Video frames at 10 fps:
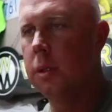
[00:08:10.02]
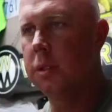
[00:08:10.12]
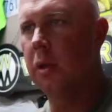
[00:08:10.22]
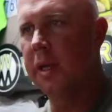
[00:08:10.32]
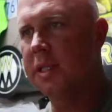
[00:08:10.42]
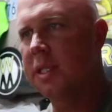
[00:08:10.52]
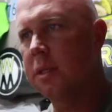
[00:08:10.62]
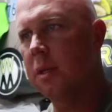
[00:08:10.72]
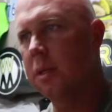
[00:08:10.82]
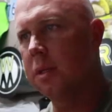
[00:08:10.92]
So
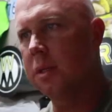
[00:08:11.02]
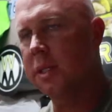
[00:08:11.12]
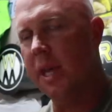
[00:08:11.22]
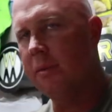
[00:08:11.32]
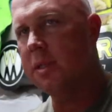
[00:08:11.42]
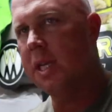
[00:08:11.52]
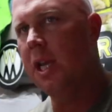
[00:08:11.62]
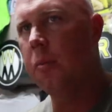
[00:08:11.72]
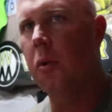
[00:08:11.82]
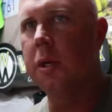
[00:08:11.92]
that's
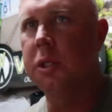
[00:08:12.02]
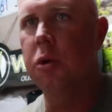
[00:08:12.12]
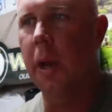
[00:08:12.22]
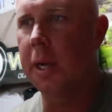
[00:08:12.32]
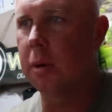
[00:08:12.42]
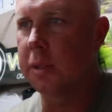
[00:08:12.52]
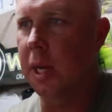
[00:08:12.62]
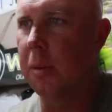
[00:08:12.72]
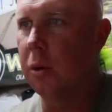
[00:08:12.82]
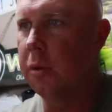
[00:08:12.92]
17.2 acres
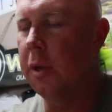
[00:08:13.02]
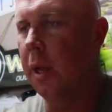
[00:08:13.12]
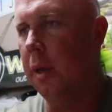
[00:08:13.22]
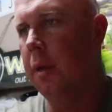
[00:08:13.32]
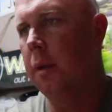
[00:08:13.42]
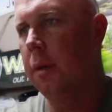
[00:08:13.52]
I mowed today